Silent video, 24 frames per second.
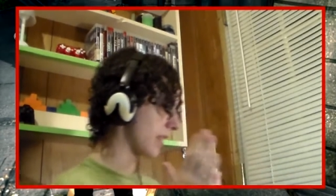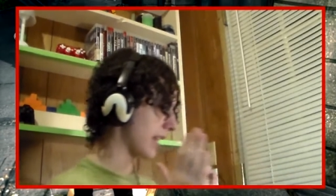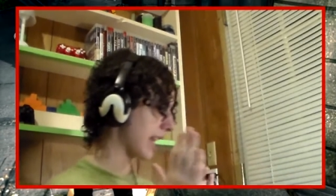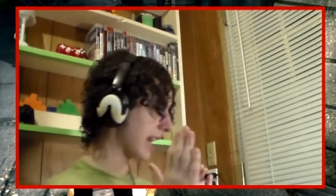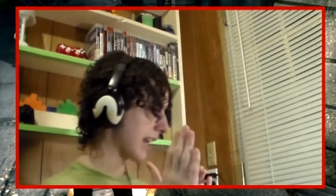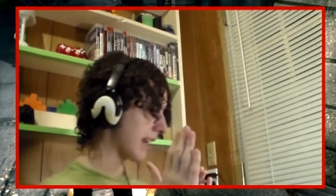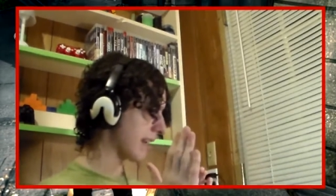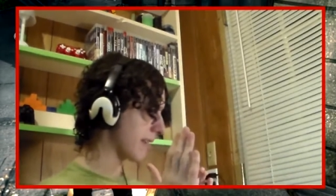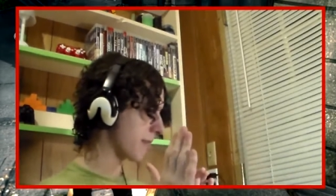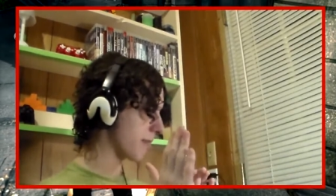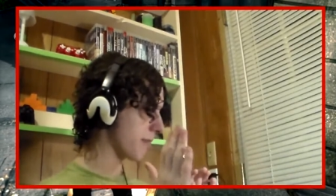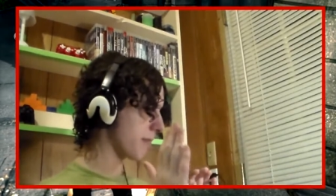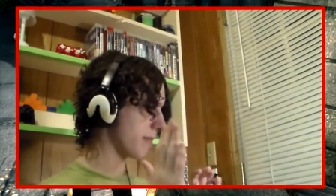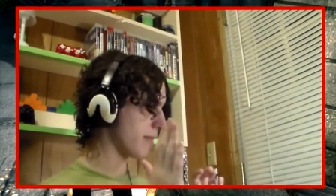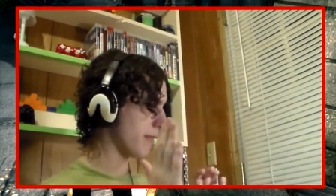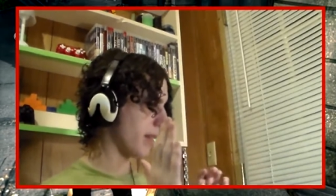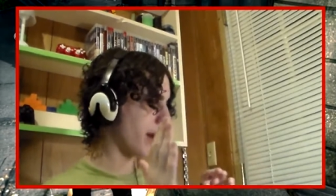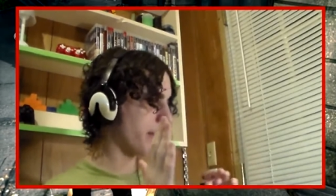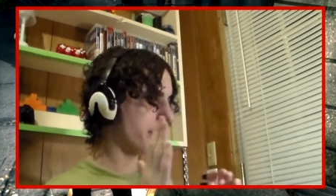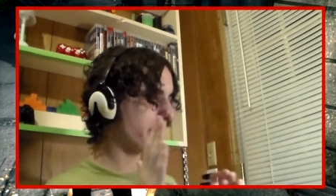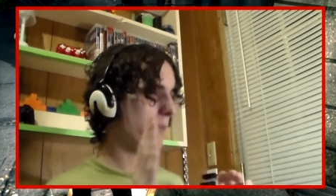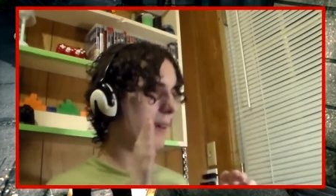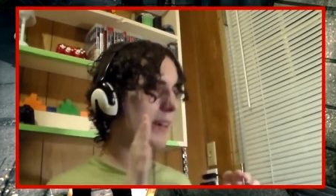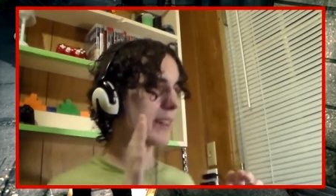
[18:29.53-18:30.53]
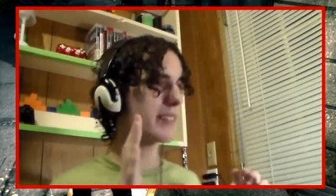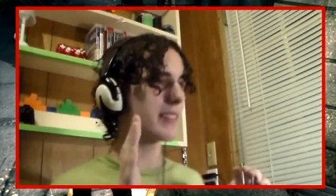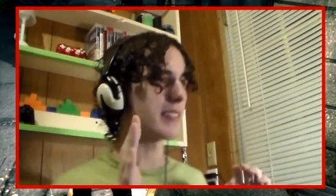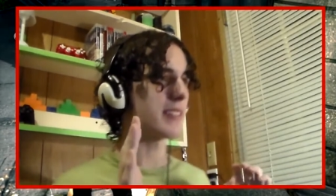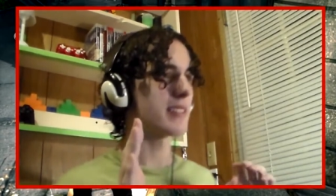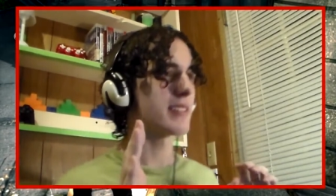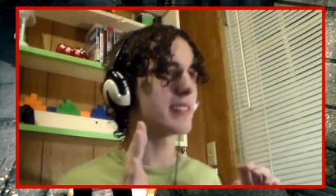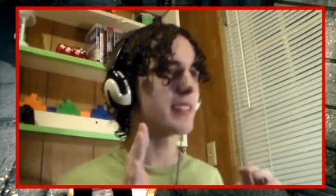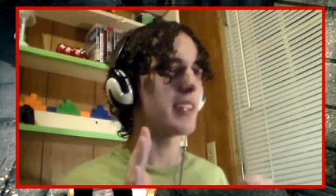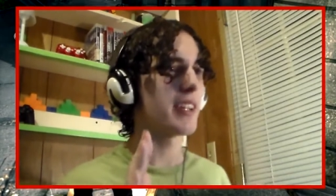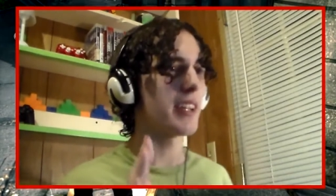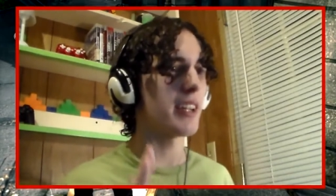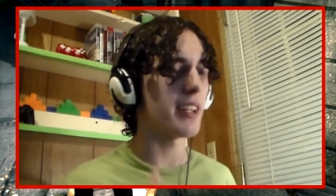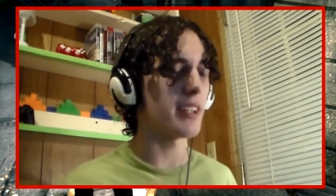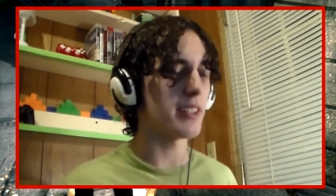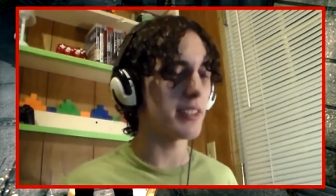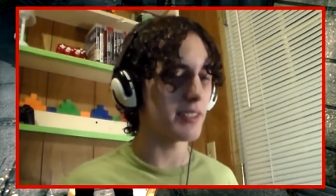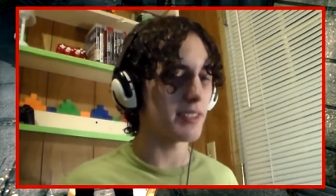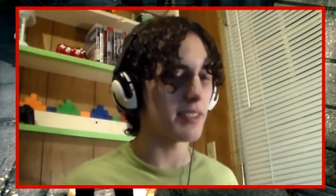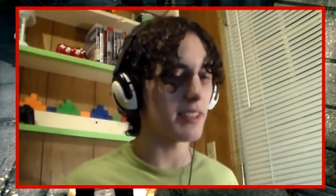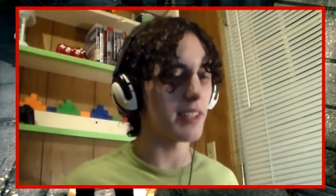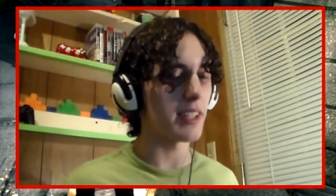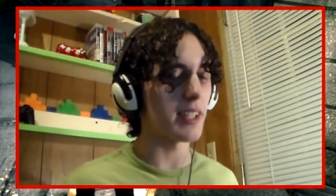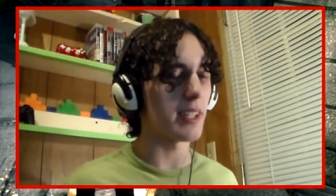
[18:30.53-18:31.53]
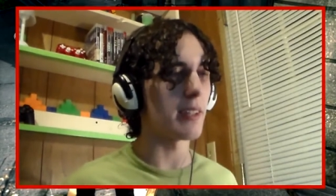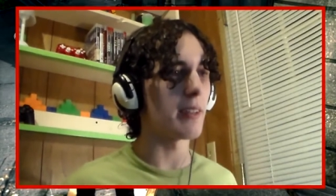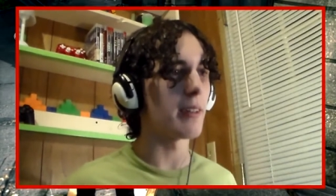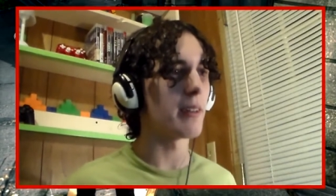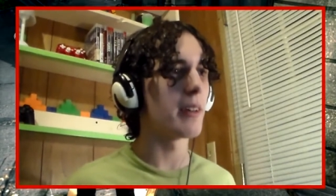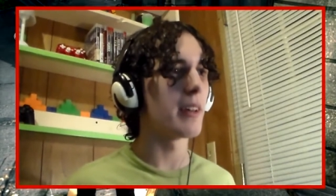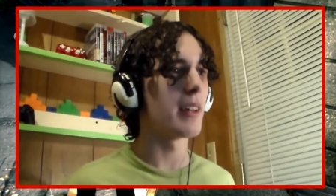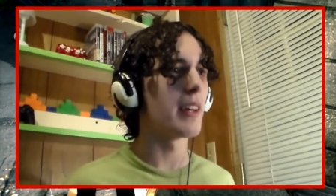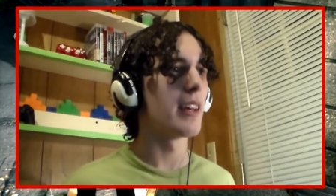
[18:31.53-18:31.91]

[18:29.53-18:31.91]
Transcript: Okay, I'm about to seriously